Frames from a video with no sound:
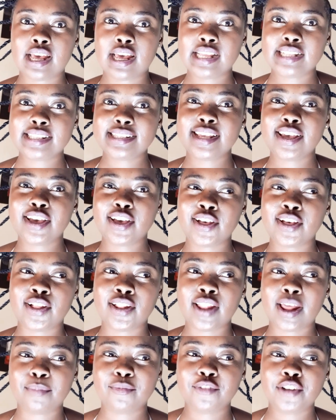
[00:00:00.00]

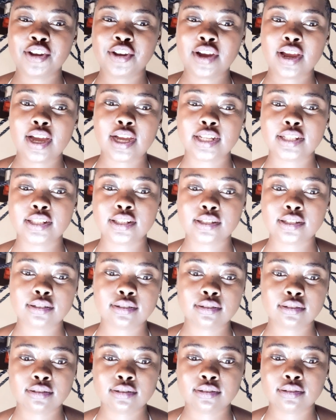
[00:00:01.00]
tell. I'm very hard
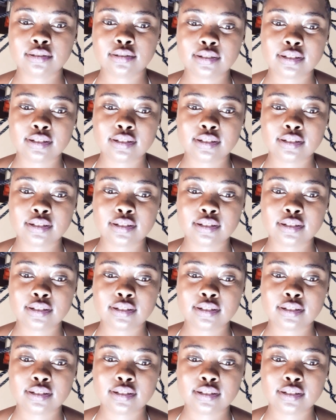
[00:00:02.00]
to